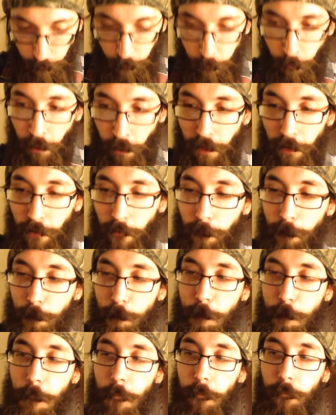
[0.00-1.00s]
white,
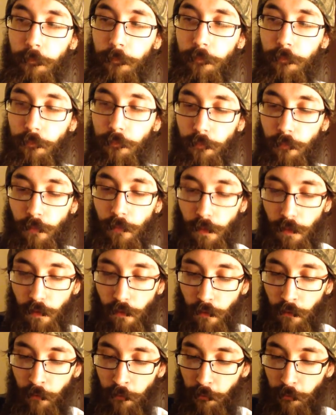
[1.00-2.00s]

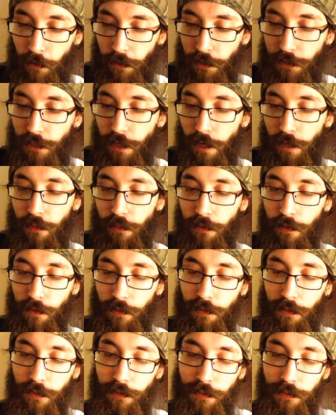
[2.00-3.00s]
which I
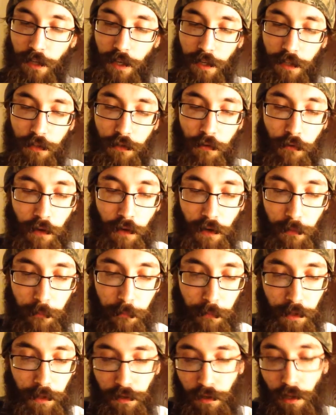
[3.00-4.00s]
think this tastes quite a
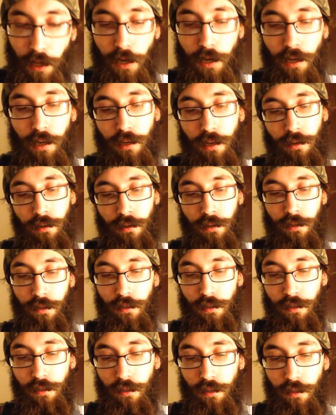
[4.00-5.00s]
bit like.
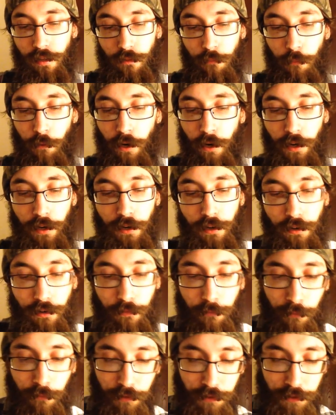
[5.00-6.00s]
White
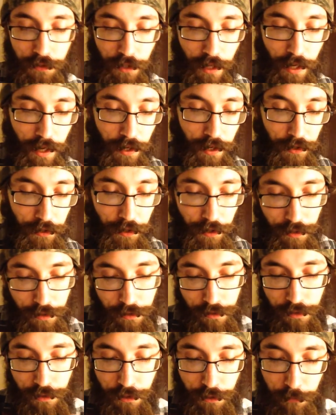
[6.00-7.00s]
said
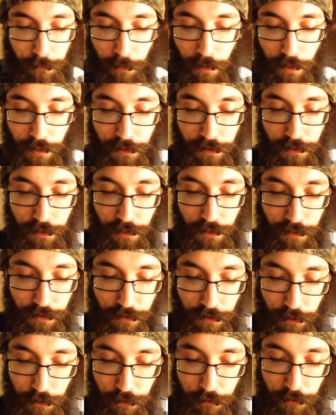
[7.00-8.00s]
spicy,
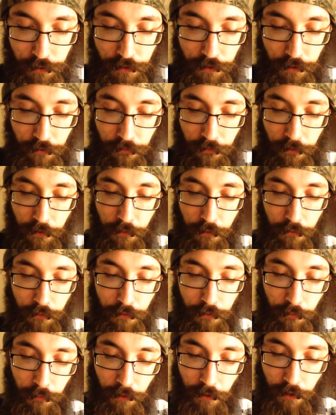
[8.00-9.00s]
citrus
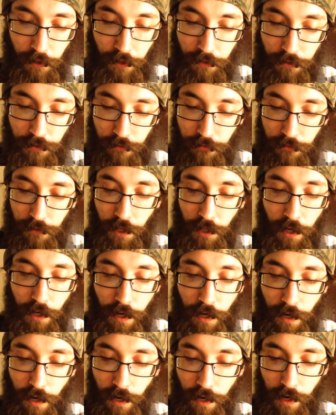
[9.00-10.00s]
infused with hints of
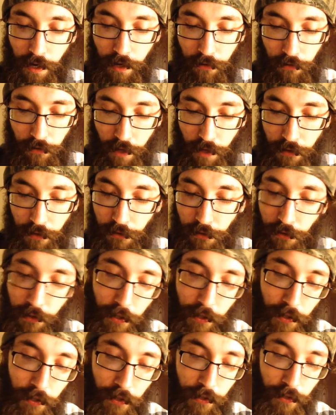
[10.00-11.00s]
tea, hay,
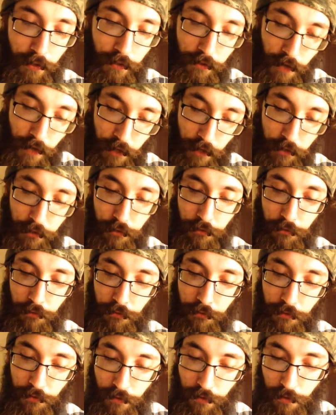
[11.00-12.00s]
leather,
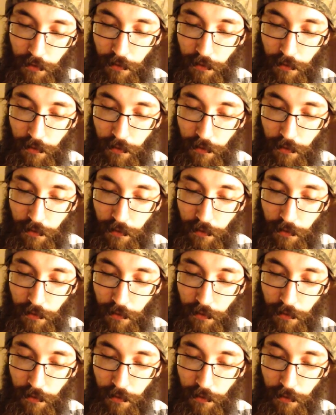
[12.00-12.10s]
naturals,